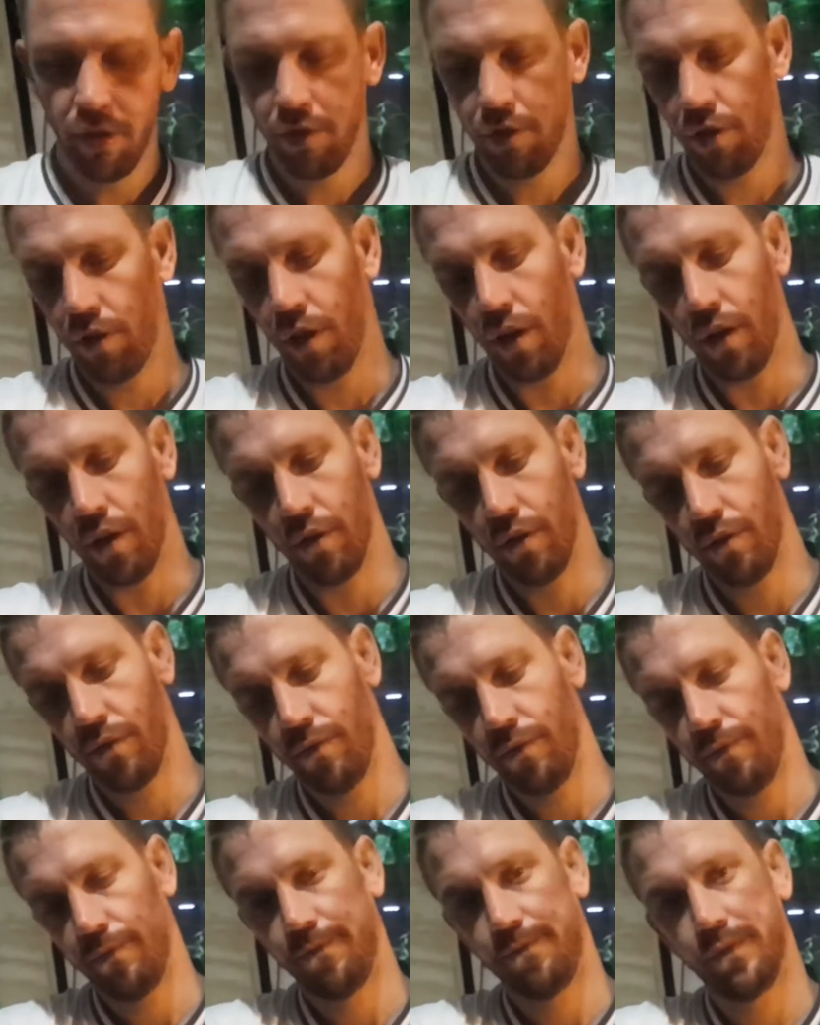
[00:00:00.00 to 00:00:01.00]
So yeah,
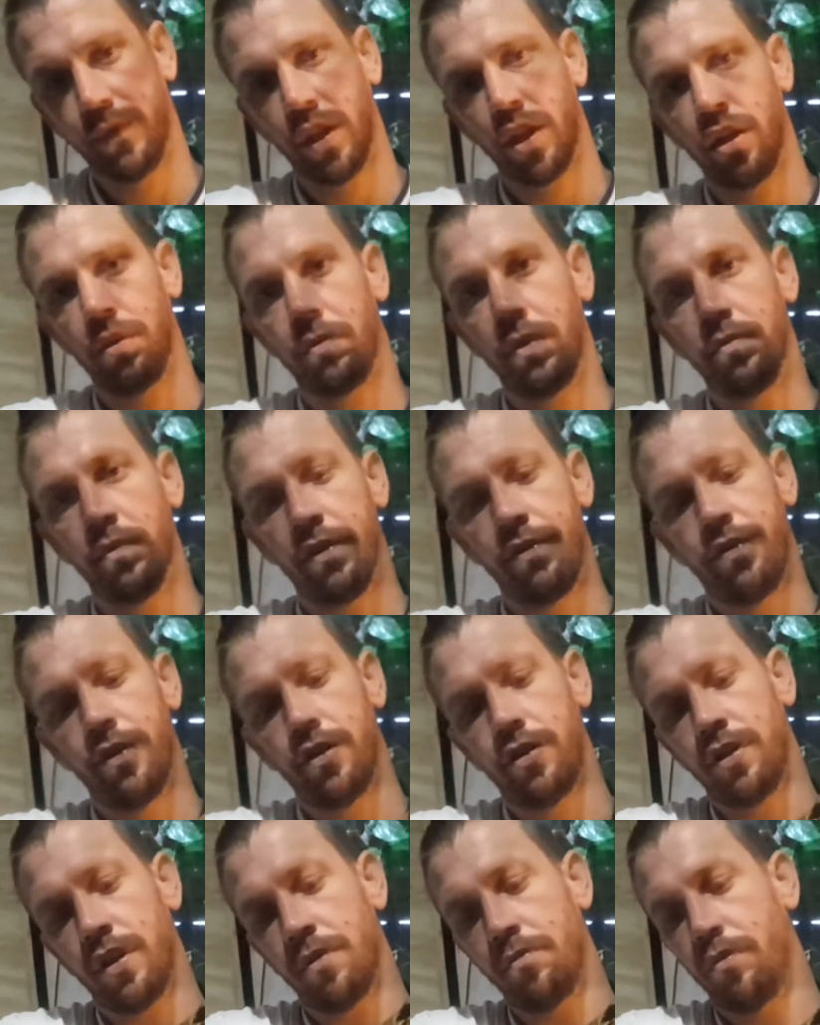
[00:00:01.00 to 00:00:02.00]
it's going to be my
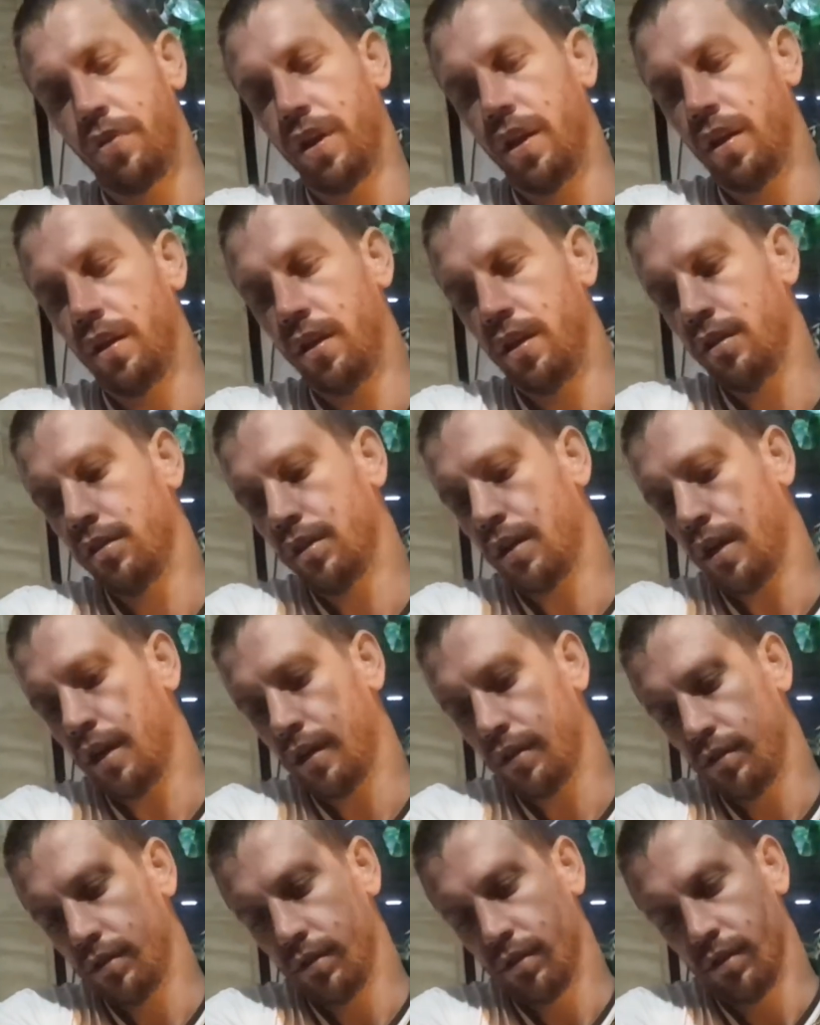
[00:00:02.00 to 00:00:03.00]
first time breeding these
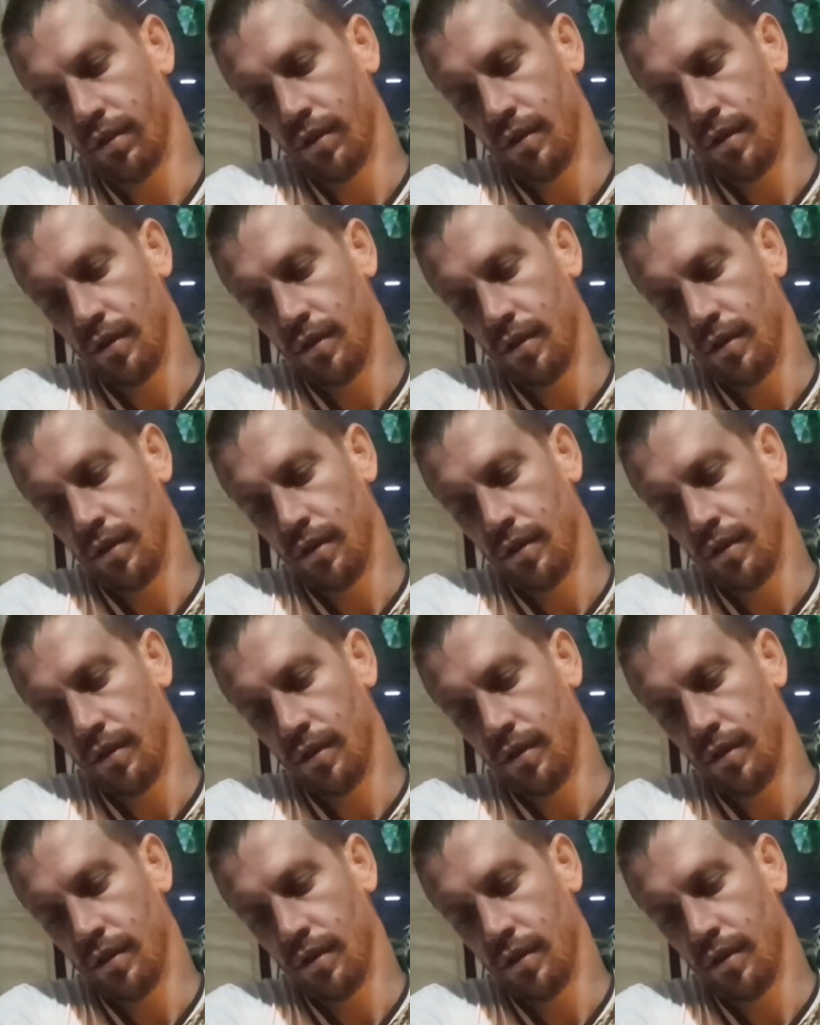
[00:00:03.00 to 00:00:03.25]
guys.